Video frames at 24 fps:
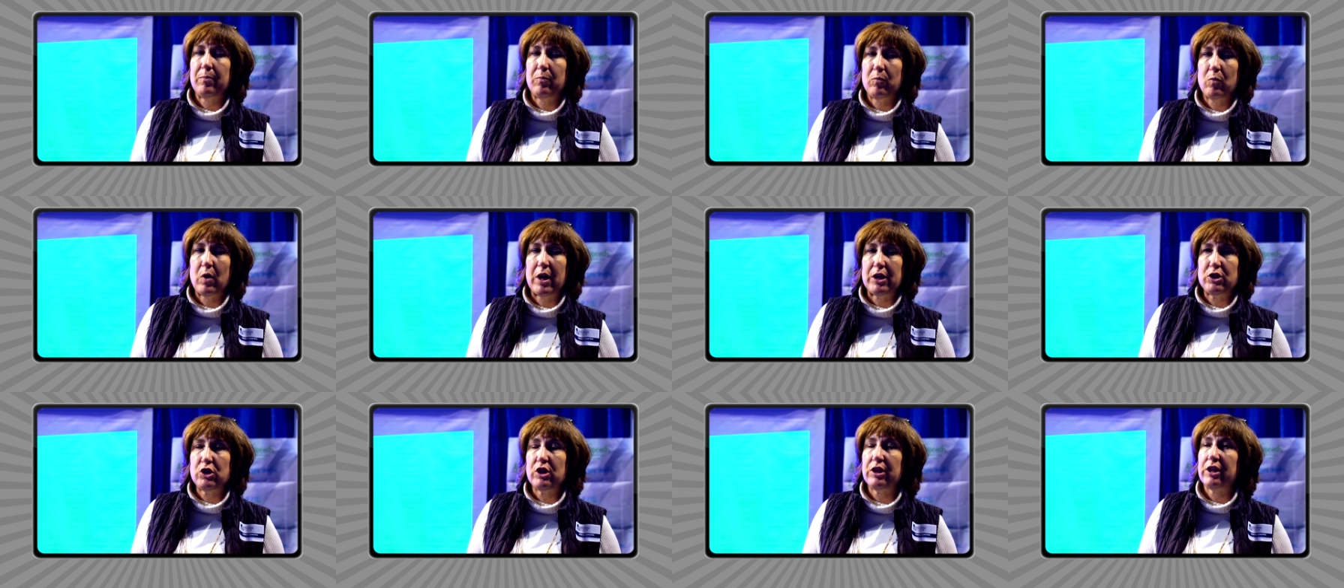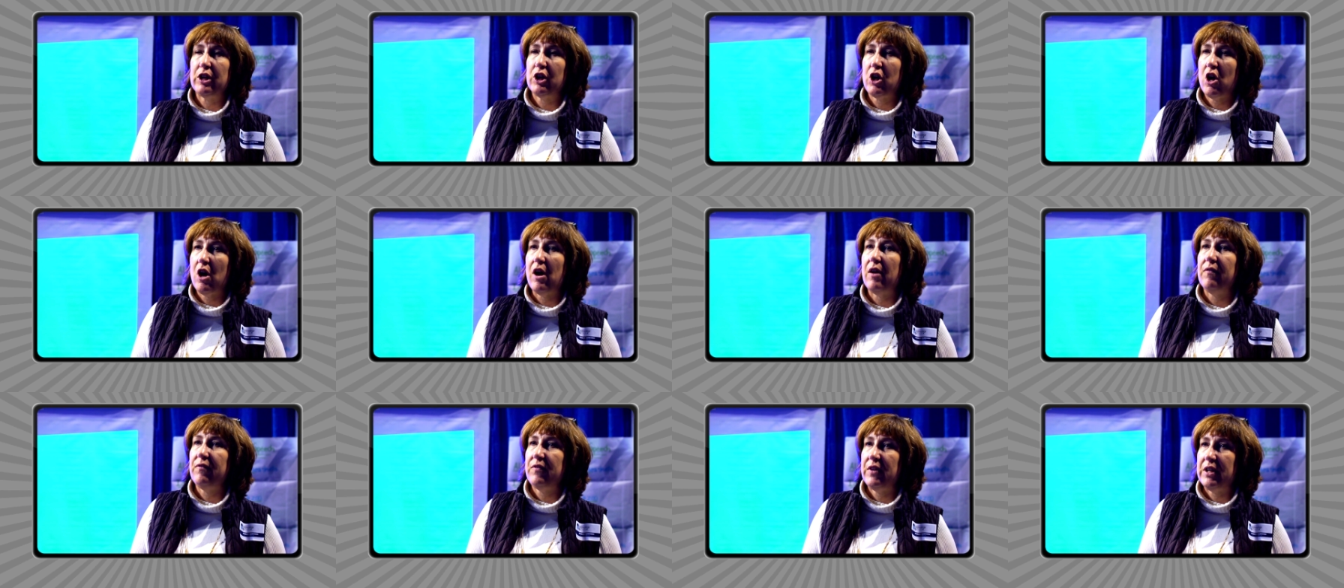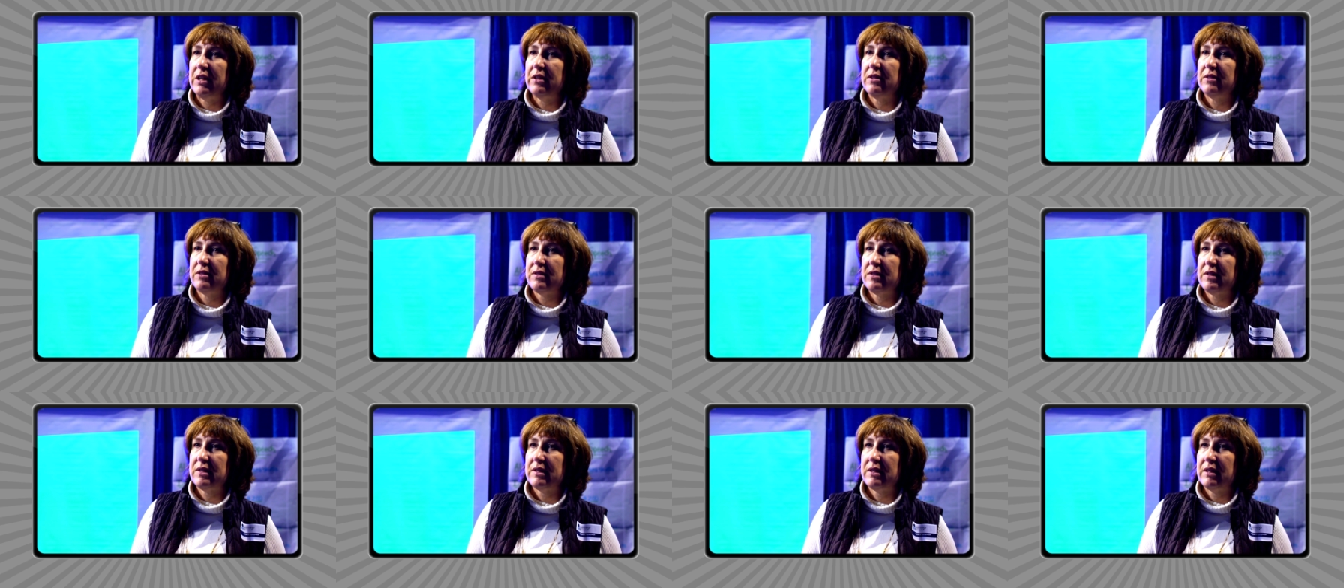watching the
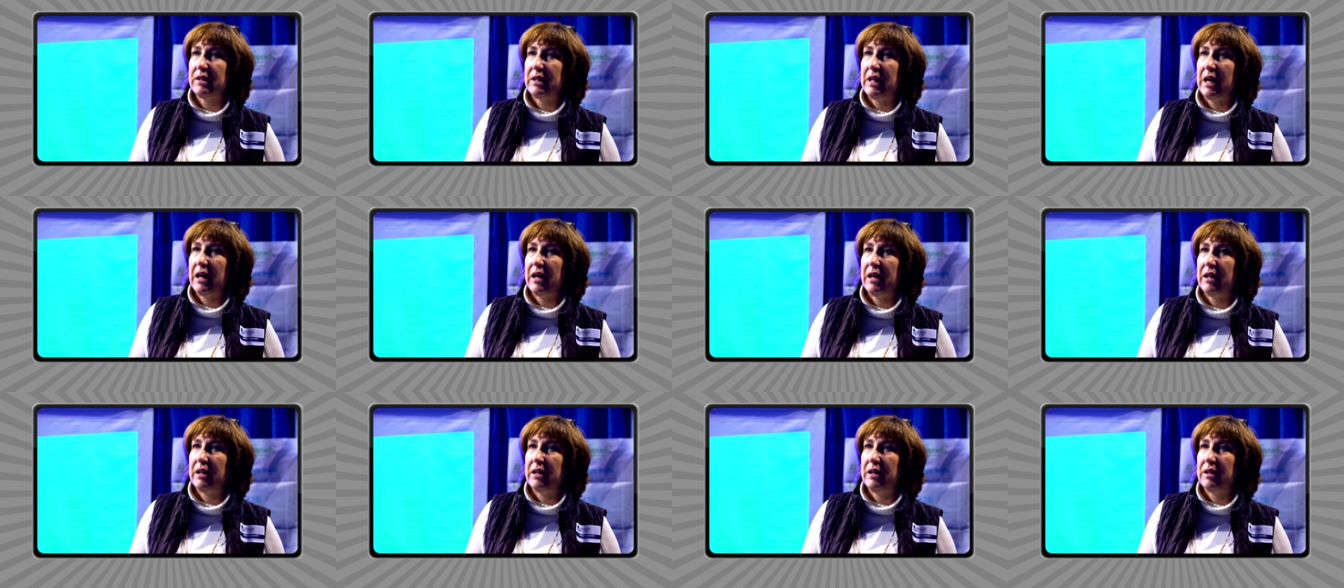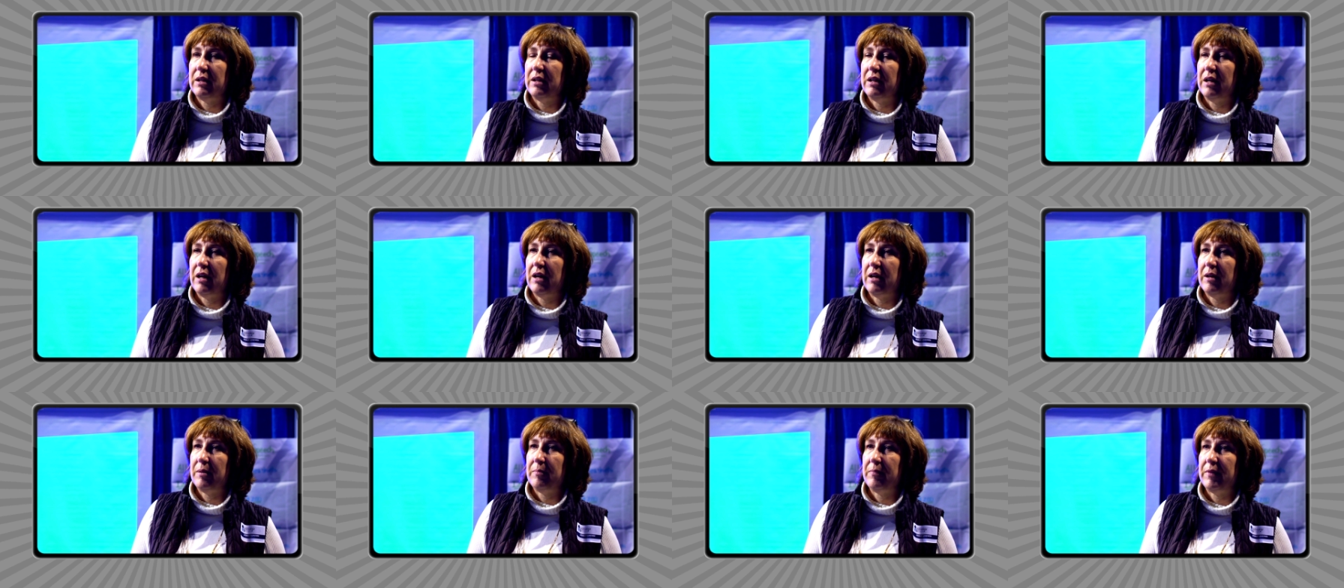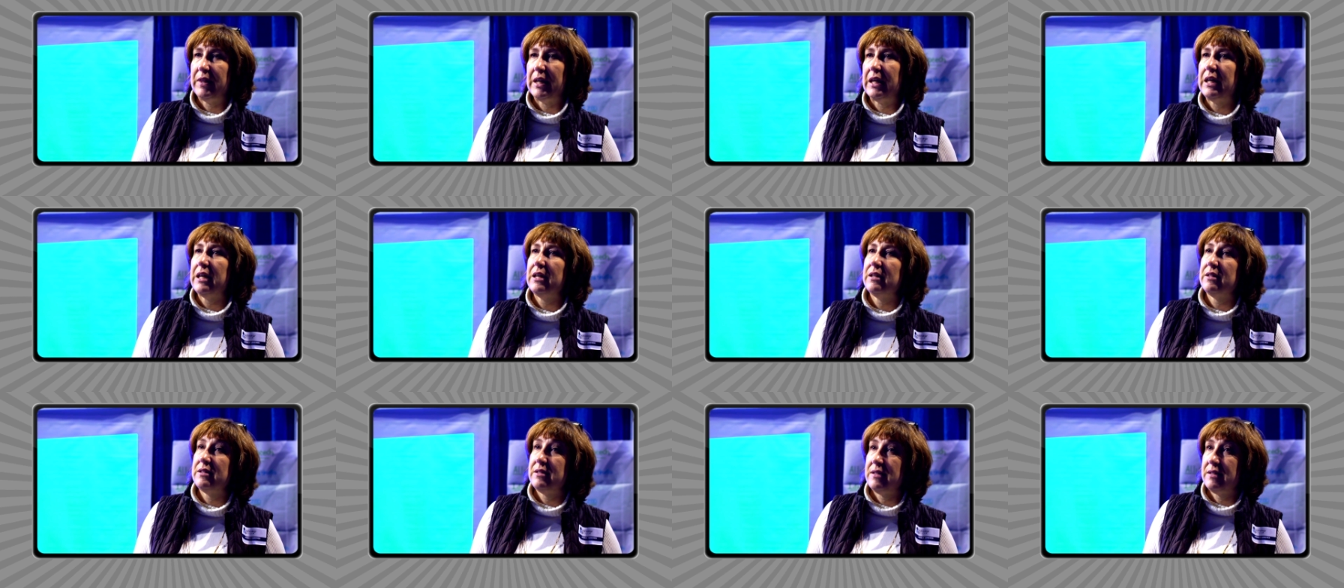confidence that the
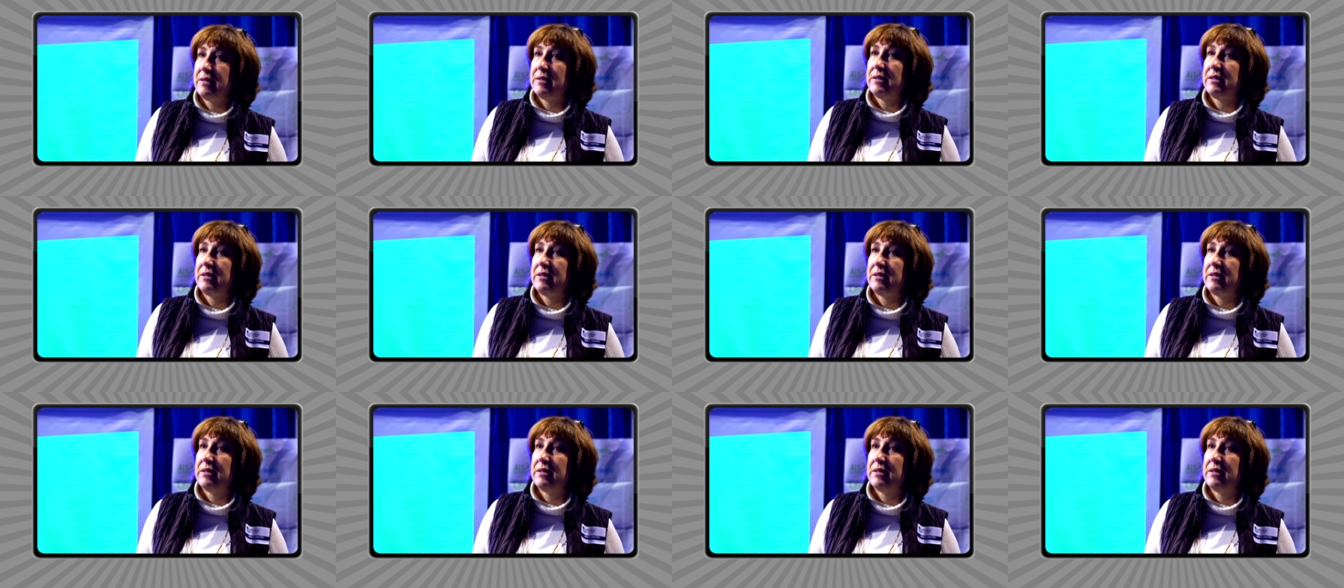kids